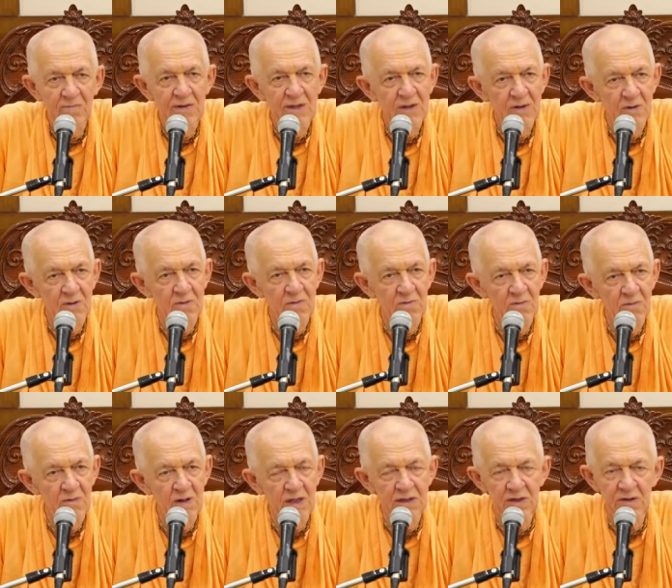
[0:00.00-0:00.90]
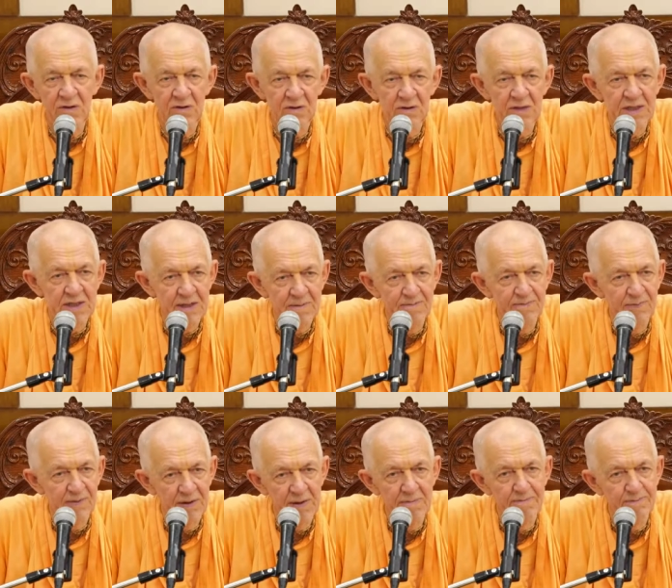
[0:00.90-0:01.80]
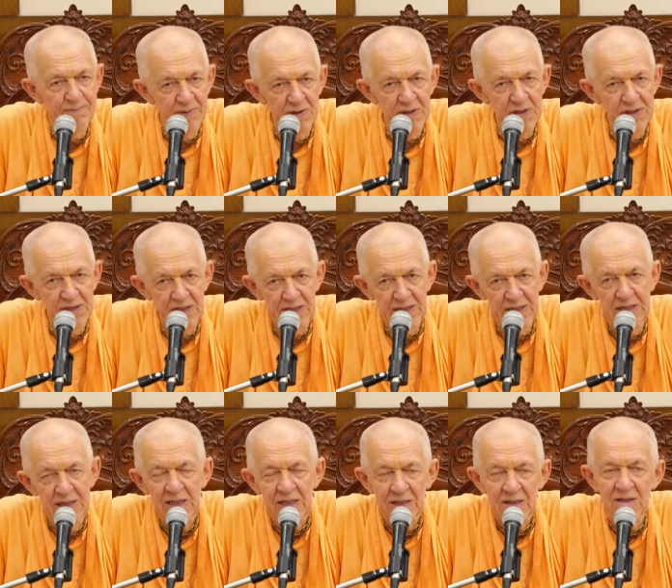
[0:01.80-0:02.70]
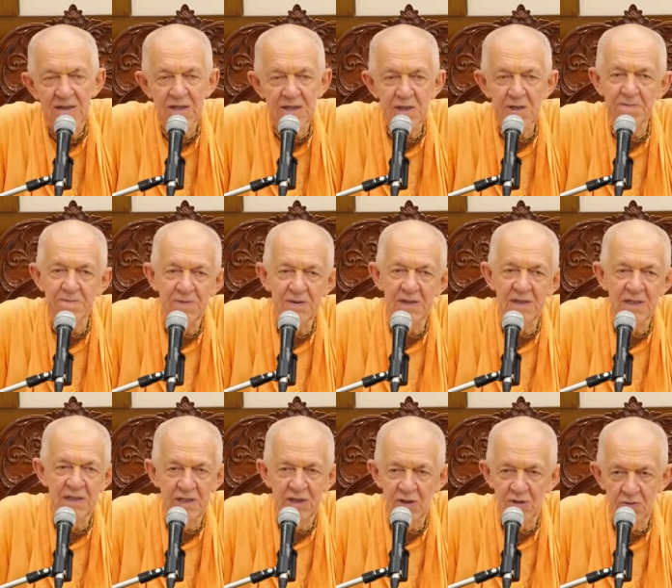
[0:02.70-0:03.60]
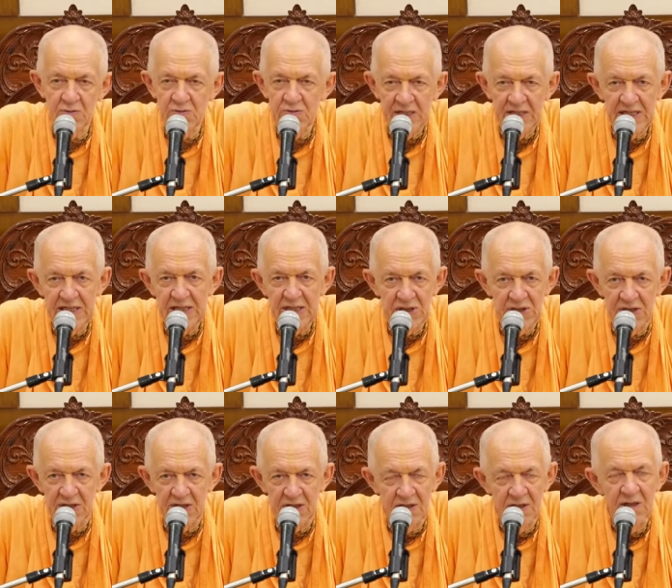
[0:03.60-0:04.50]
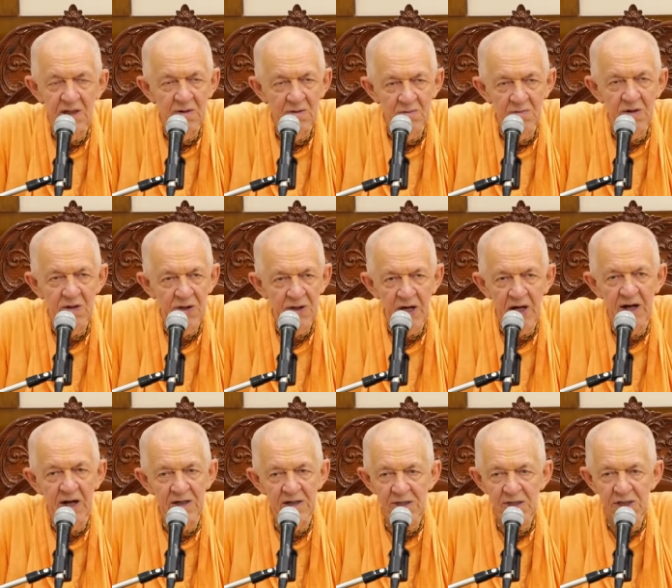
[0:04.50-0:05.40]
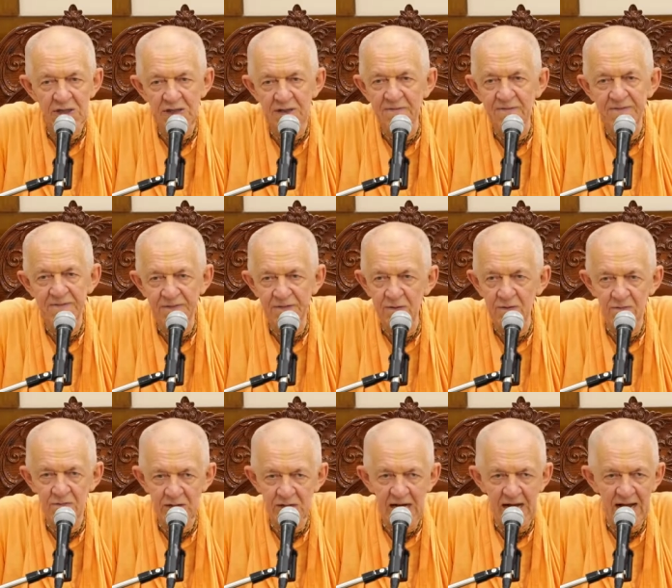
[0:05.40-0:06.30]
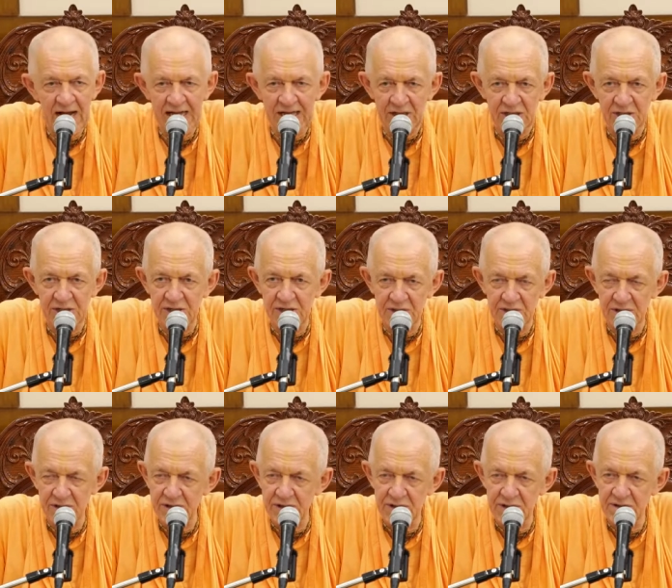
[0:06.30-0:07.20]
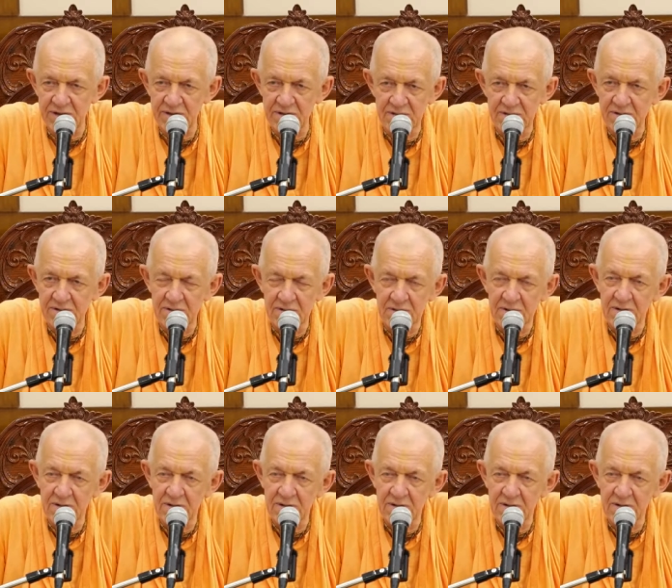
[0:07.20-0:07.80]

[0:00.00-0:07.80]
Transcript: And we don't want to simply burden the spiritual teacher with our sinful reactions.